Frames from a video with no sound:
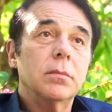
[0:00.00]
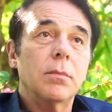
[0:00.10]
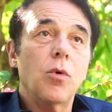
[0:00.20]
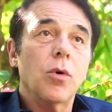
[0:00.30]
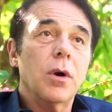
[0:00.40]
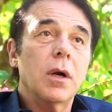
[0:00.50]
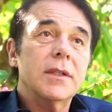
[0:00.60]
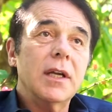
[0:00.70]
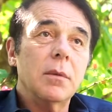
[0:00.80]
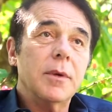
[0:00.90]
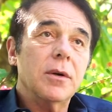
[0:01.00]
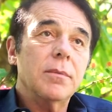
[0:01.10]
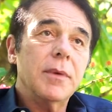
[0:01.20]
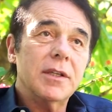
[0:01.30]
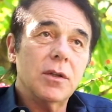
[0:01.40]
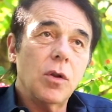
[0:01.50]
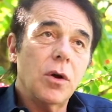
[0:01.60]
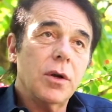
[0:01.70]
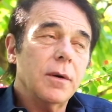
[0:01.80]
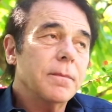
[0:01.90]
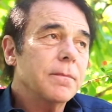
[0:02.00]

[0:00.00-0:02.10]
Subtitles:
telomere, makes it longer.